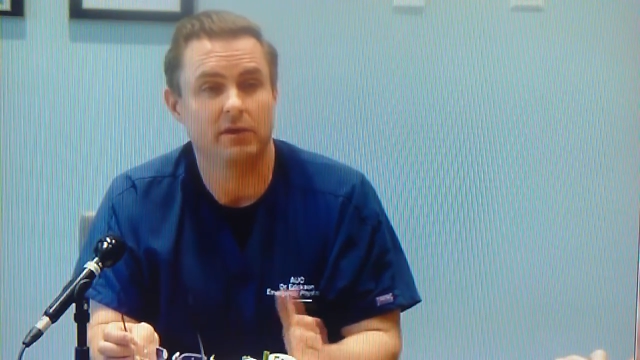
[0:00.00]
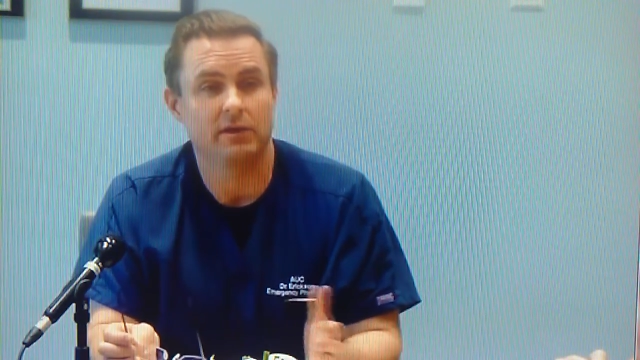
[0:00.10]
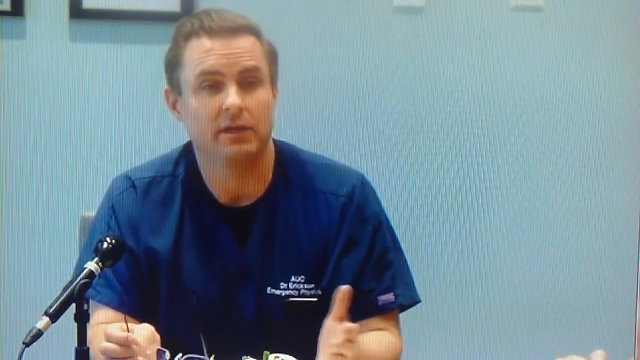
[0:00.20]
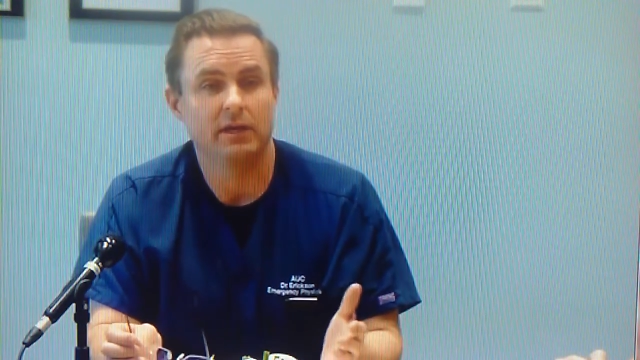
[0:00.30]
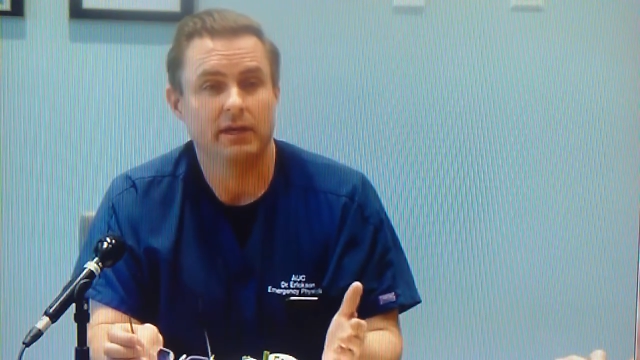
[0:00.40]

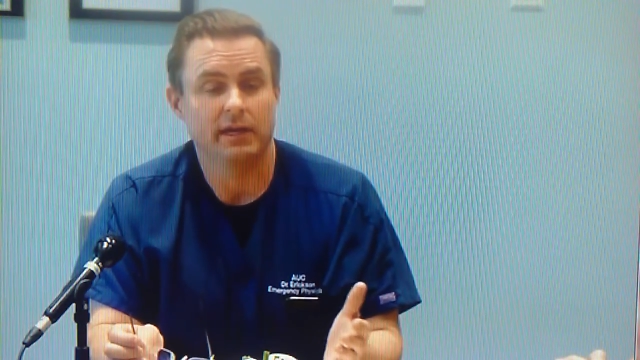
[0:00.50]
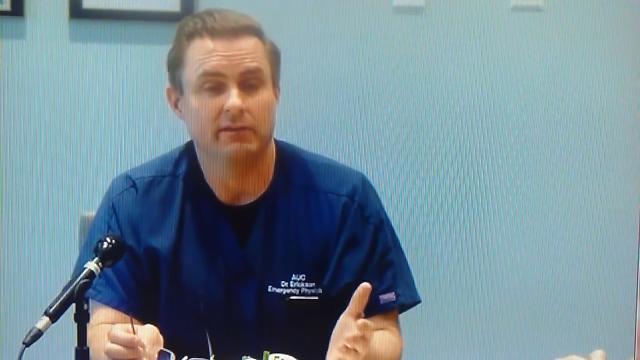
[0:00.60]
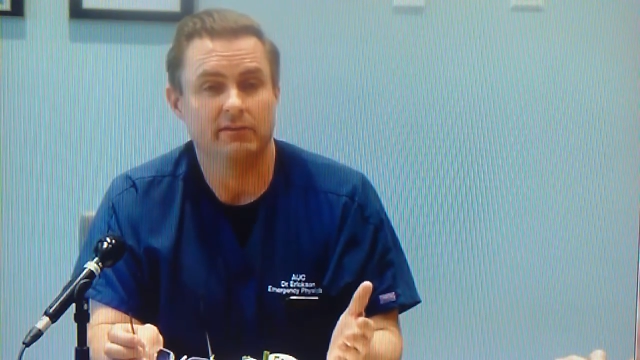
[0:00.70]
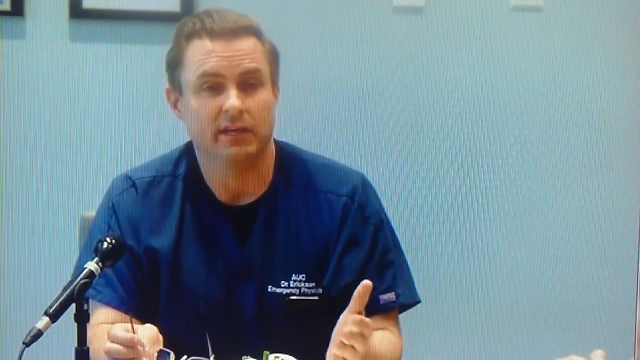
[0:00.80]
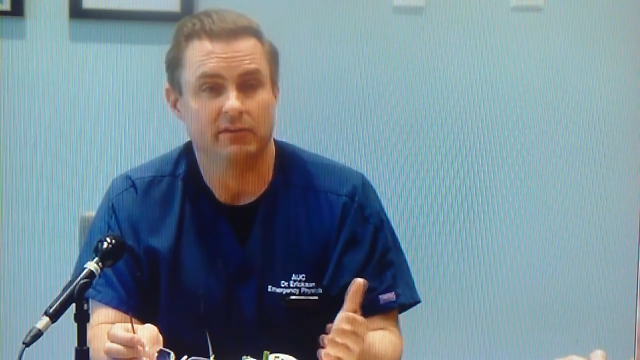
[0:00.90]
on
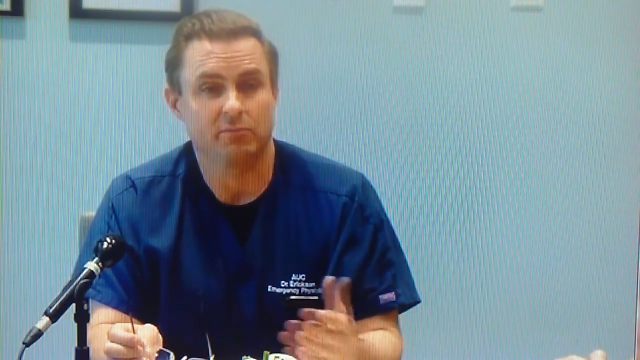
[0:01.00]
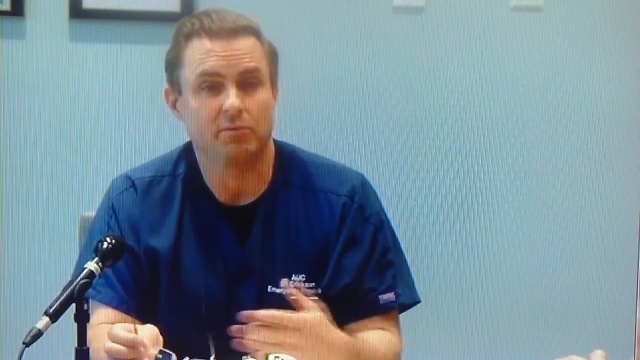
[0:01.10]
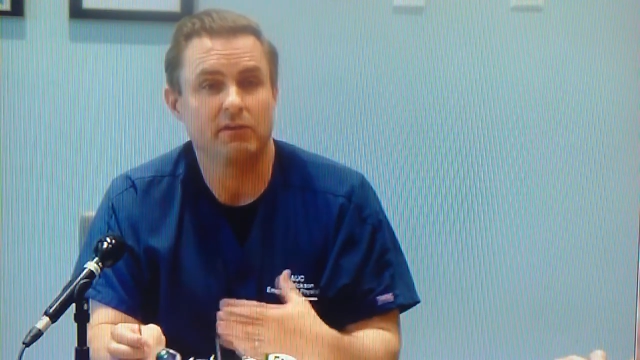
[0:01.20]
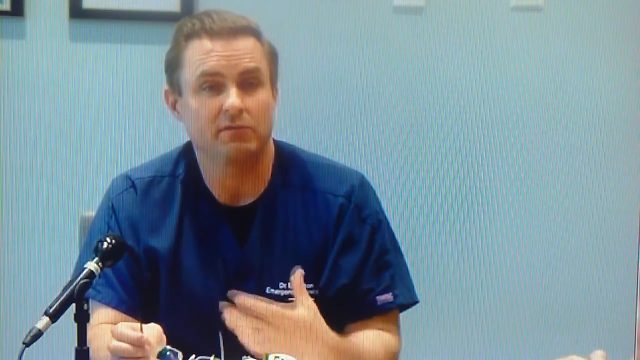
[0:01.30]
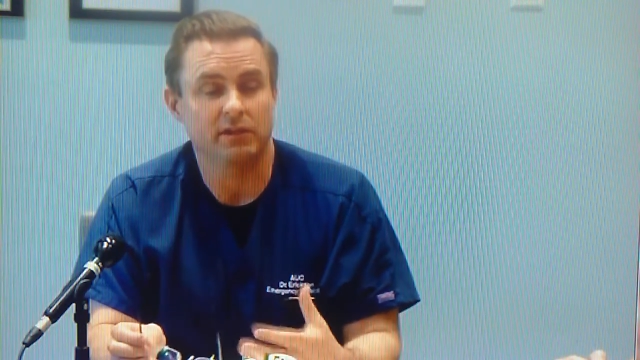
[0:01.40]
its
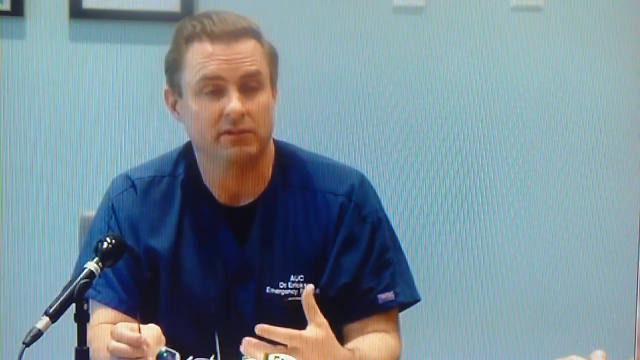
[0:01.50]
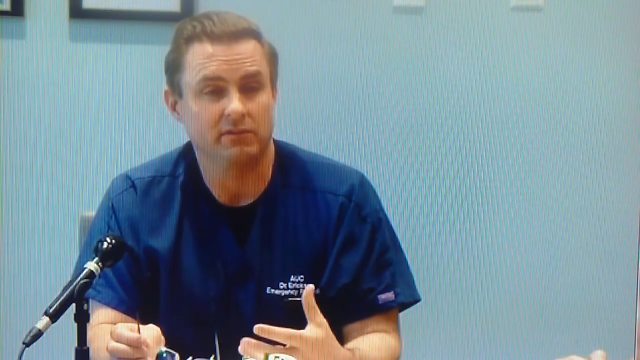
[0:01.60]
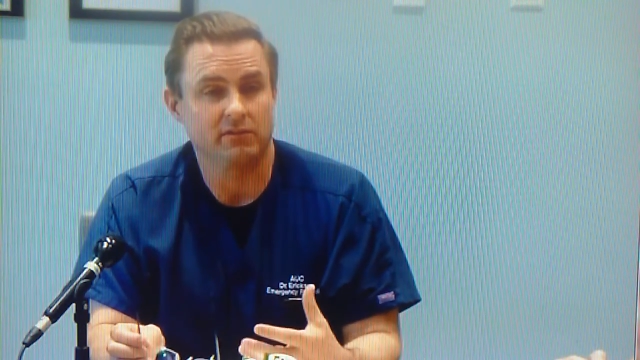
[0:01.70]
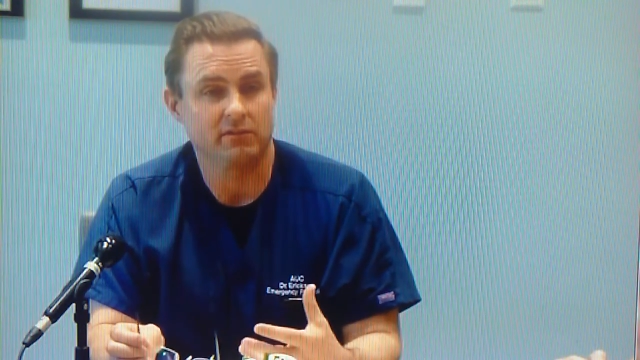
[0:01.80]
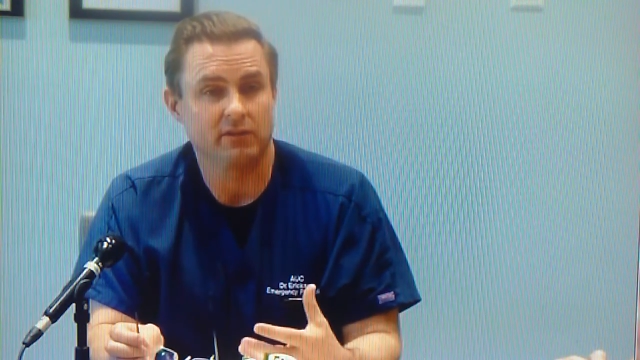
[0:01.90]

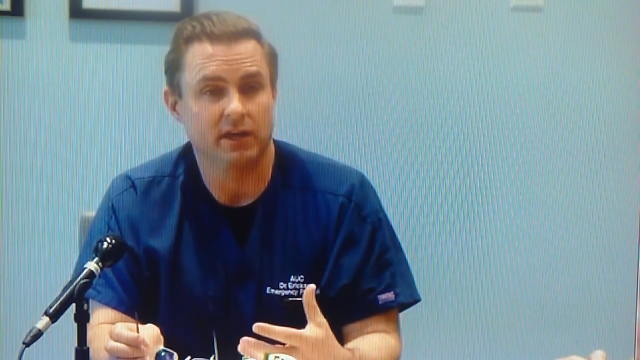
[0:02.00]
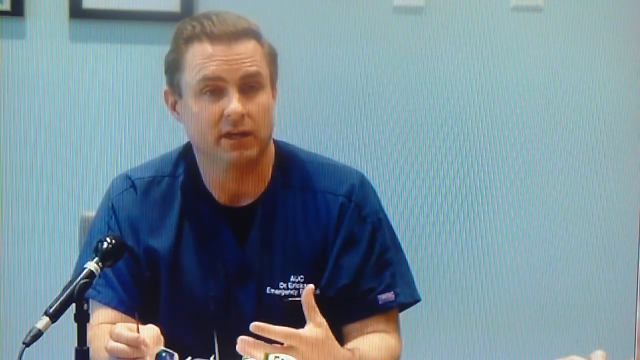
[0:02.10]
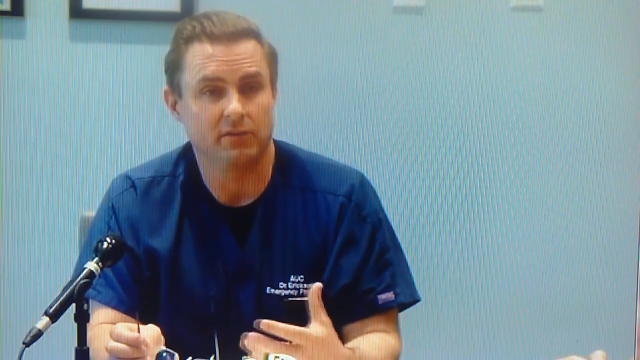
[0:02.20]
prevalence